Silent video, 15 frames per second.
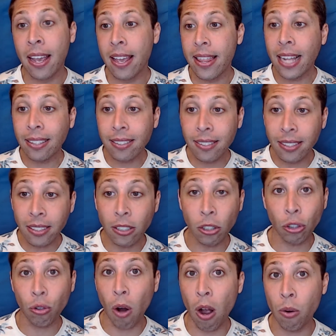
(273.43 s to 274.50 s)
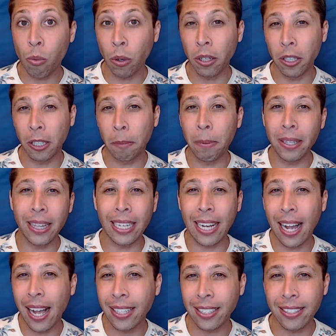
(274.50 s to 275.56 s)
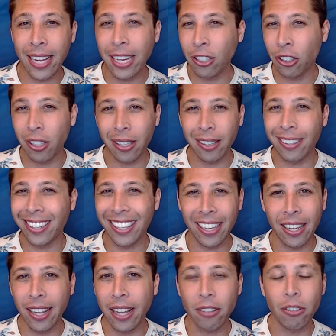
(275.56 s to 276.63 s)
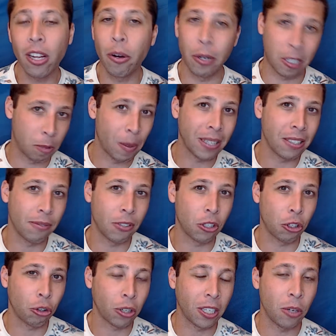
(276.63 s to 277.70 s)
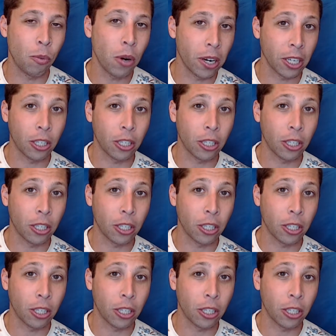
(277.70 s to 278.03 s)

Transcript: that's still a strong word, but the connotation, I don't know, expensive is a tricky word.